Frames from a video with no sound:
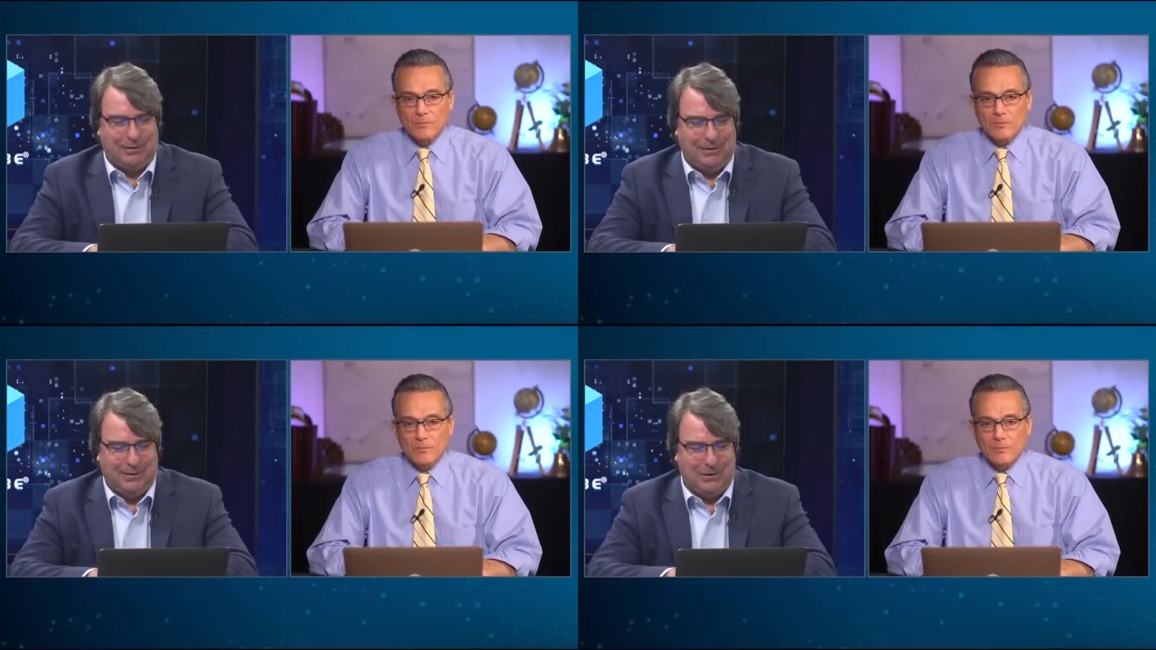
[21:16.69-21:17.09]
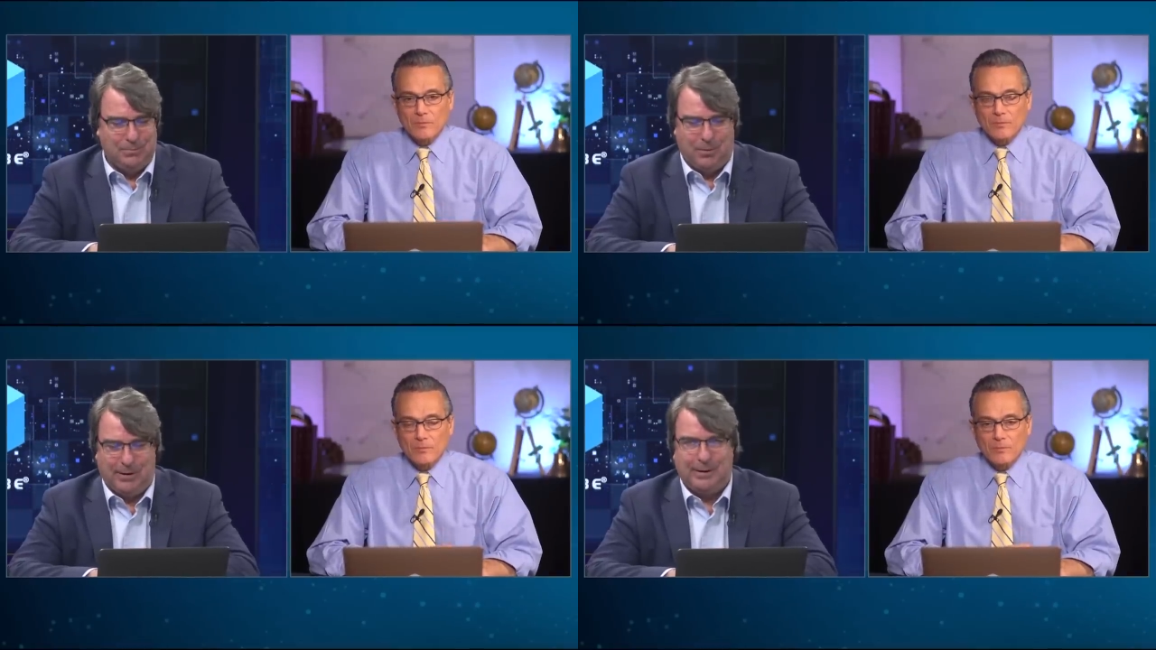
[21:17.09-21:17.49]
Speaker 1: And you, and
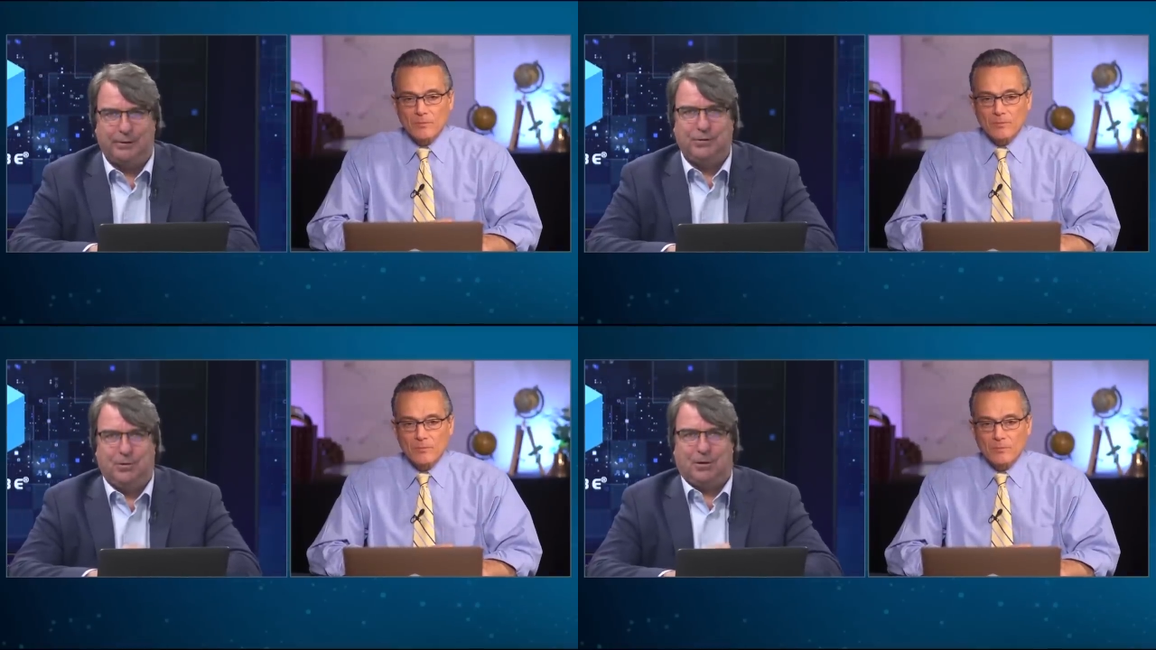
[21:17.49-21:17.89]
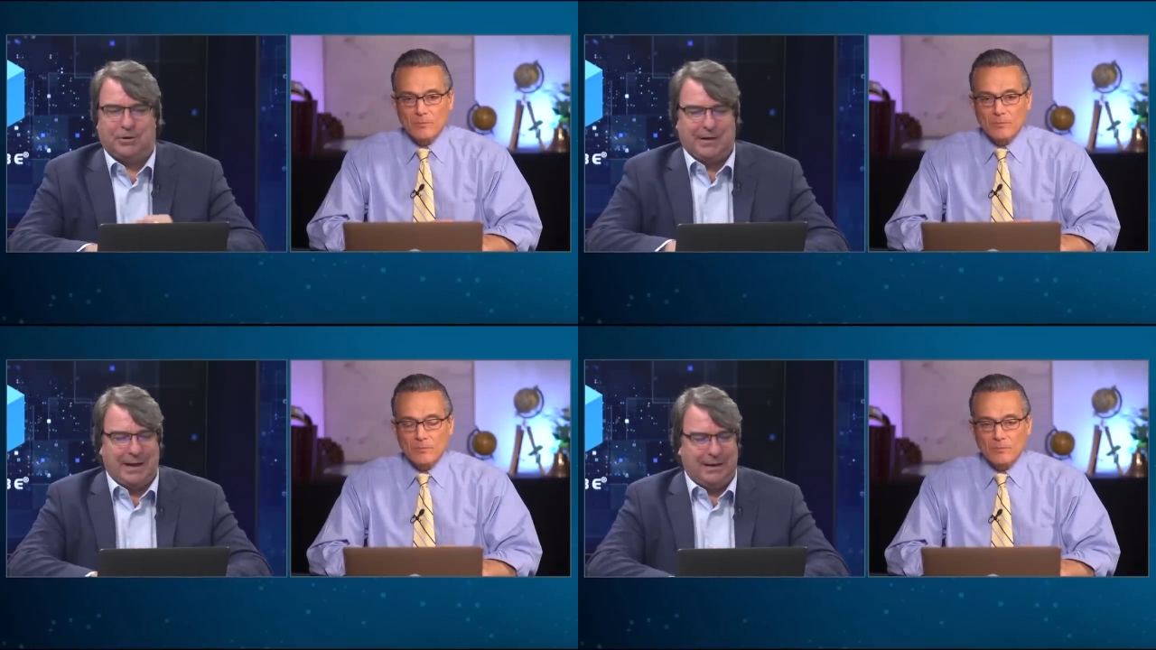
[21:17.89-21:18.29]
you, pointed out a few
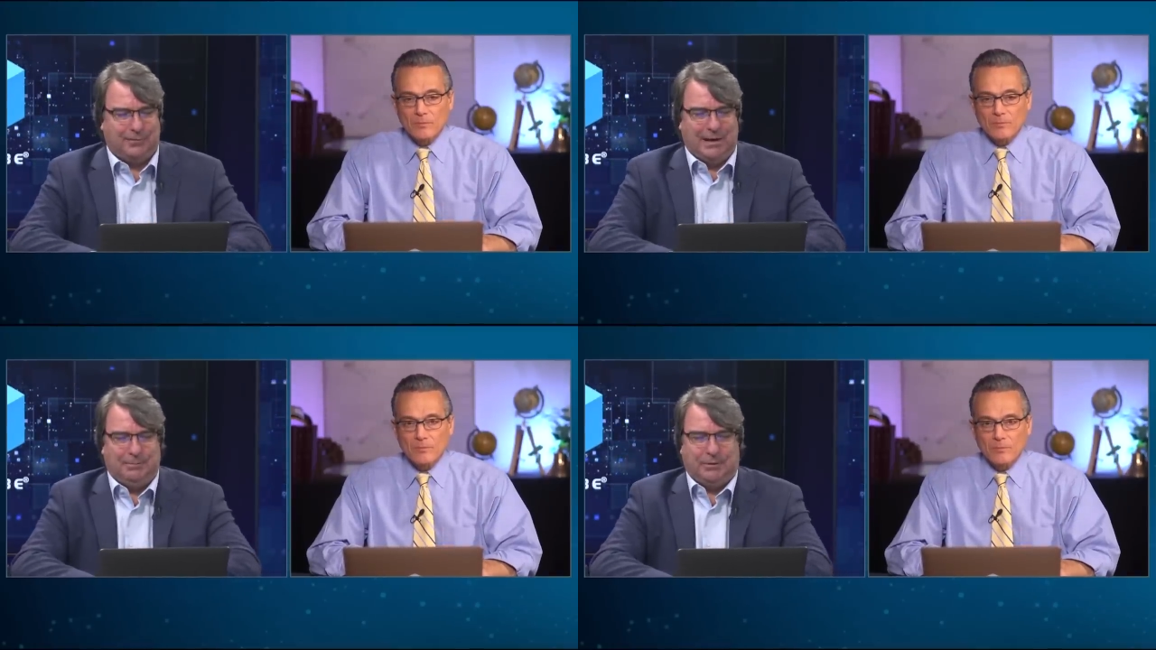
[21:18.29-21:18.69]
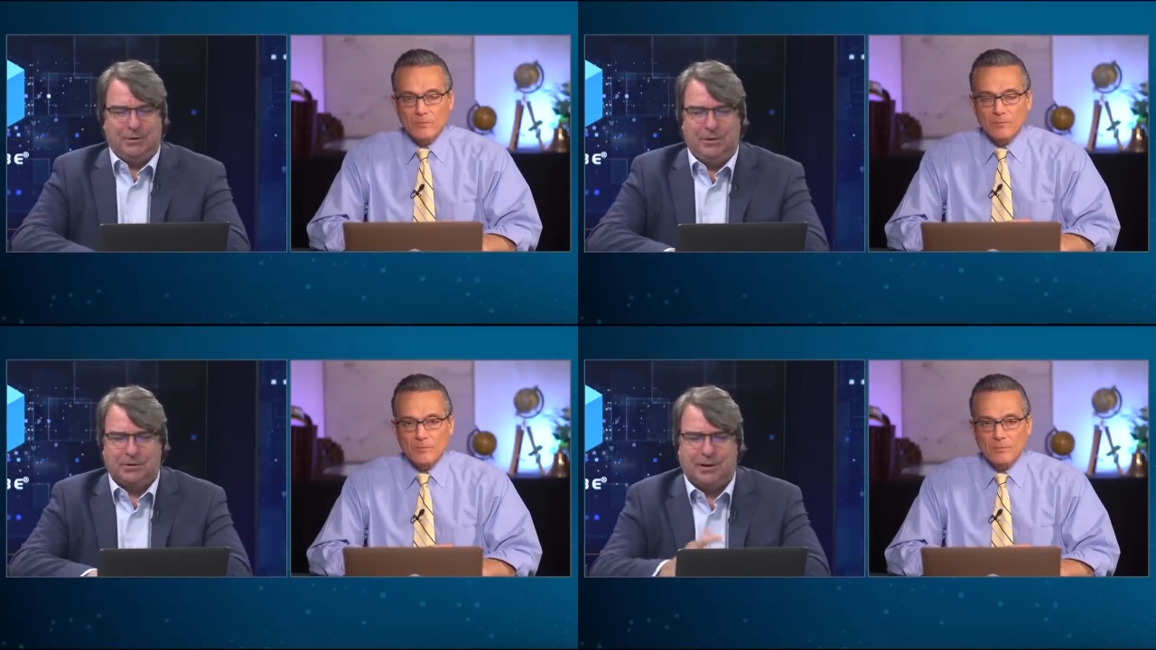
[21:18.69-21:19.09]
articles I didn't read,
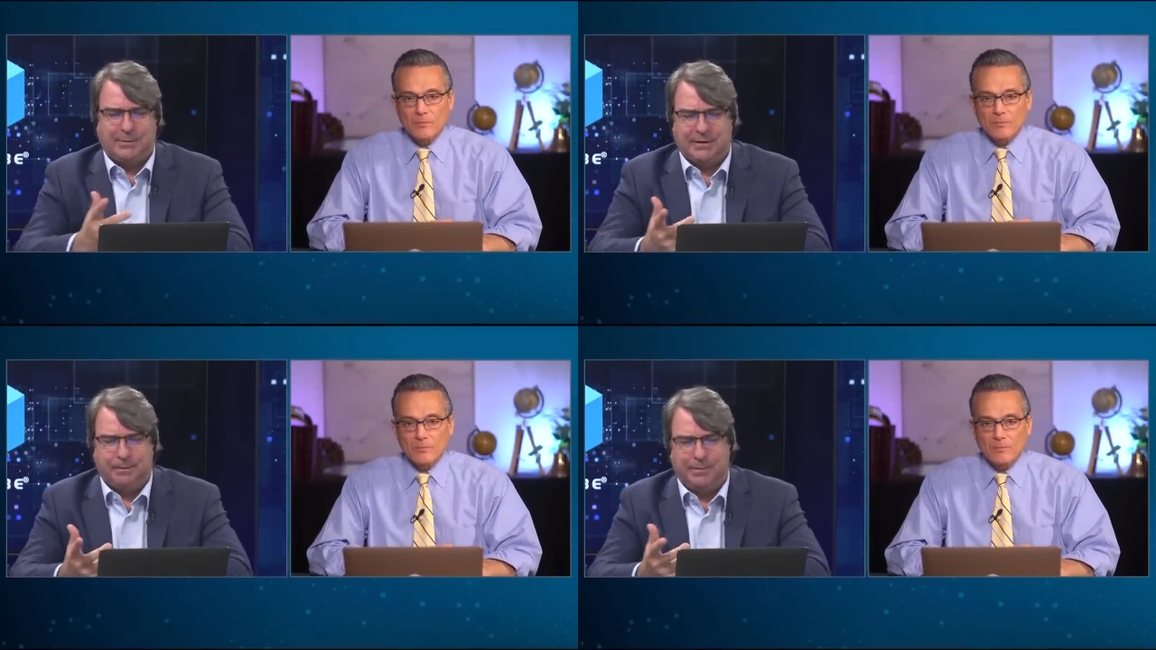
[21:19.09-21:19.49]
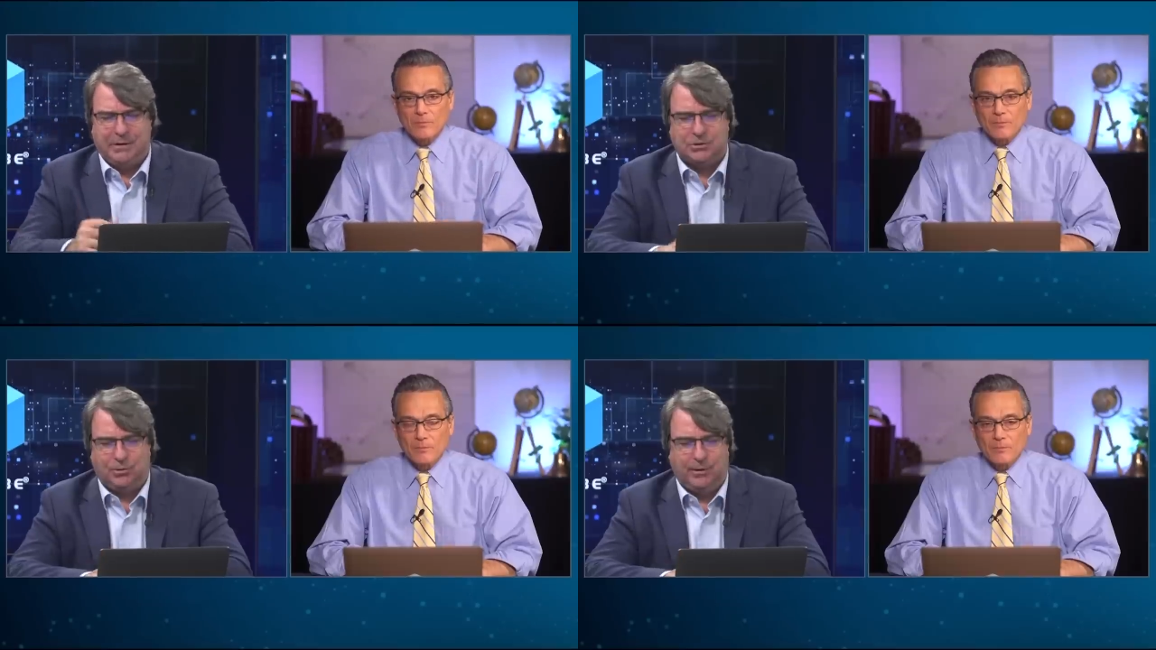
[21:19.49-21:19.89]
but the New York Times had a
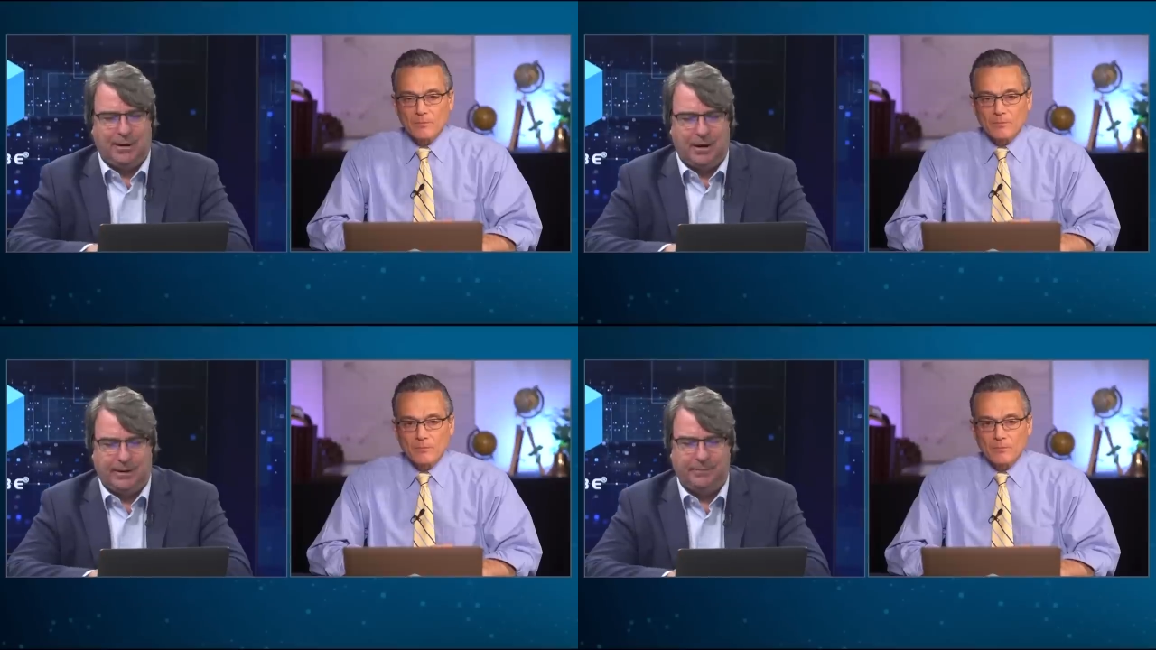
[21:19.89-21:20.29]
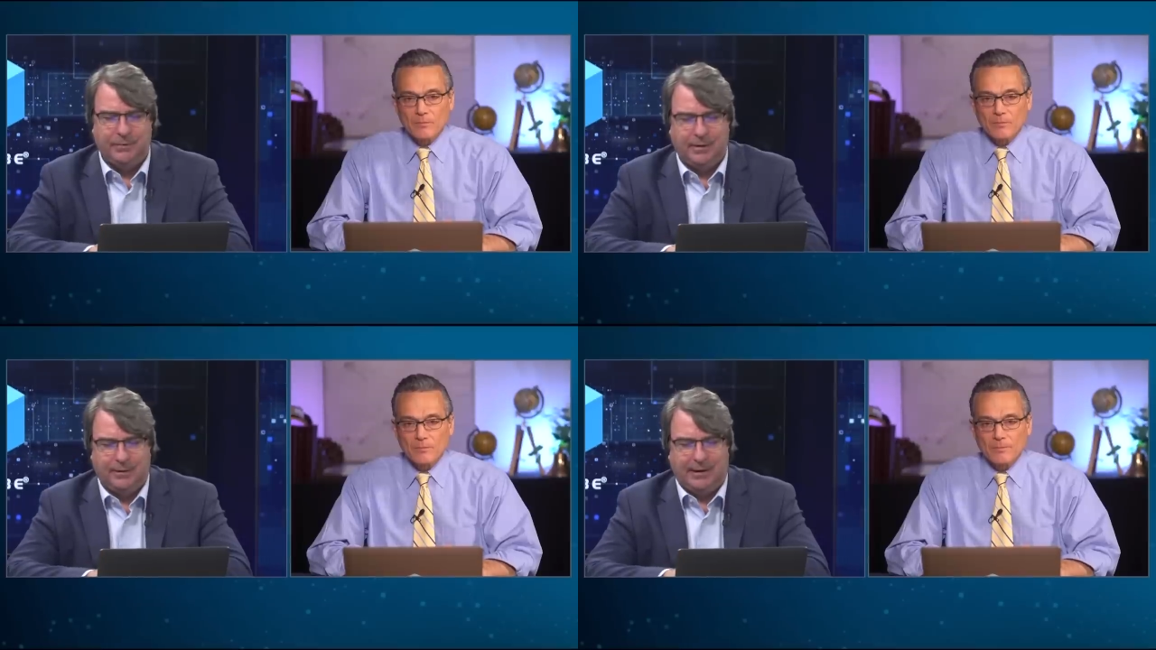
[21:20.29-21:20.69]
big story on it.
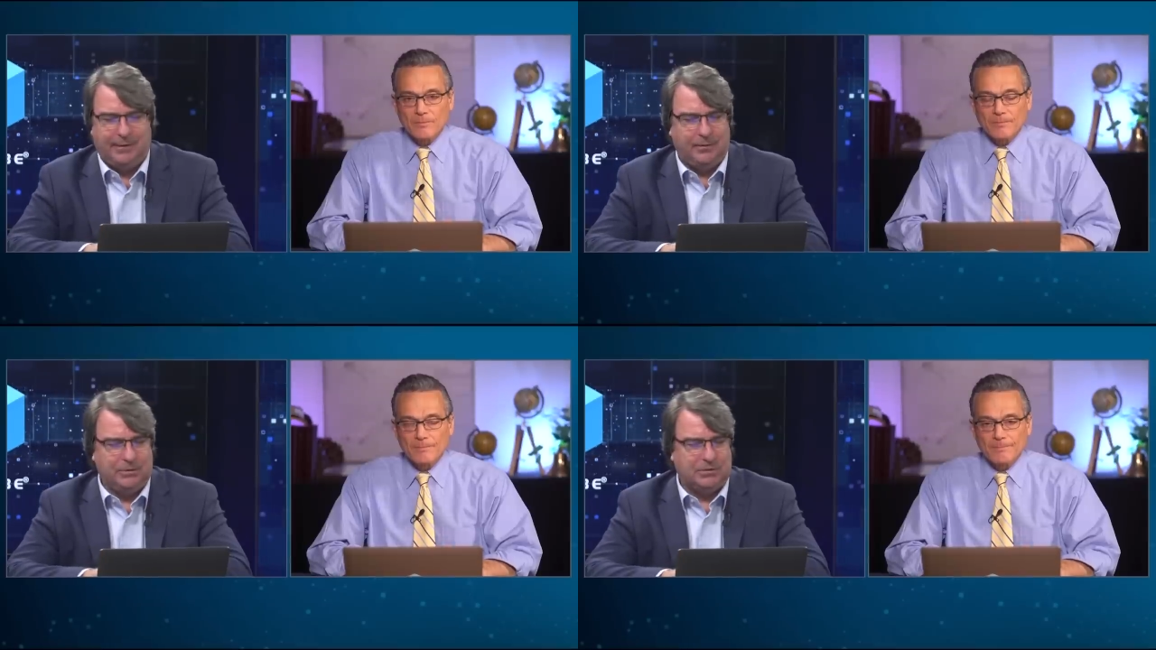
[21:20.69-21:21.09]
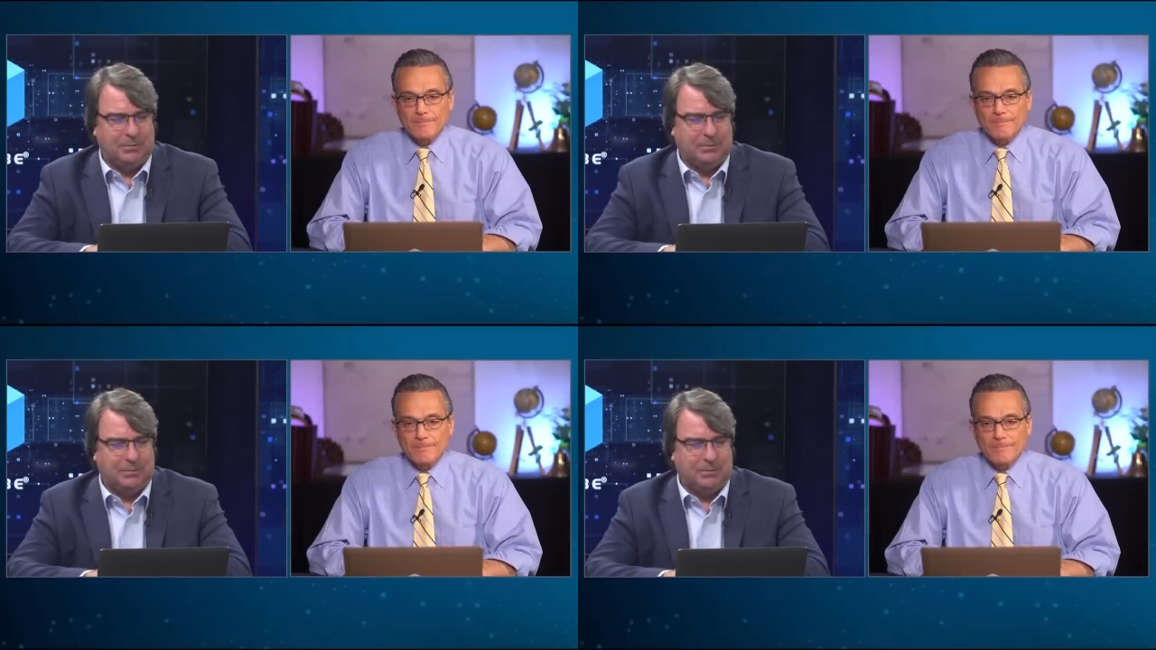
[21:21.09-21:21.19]
And there was some